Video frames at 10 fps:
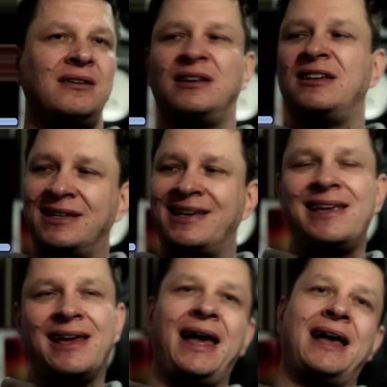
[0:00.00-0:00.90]
You need to
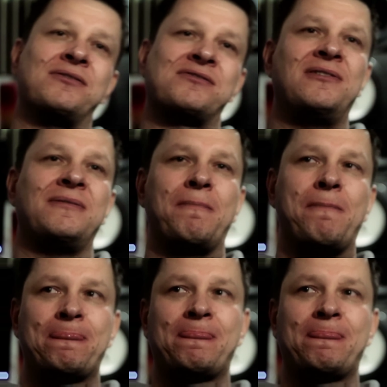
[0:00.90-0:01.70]
get your hands on.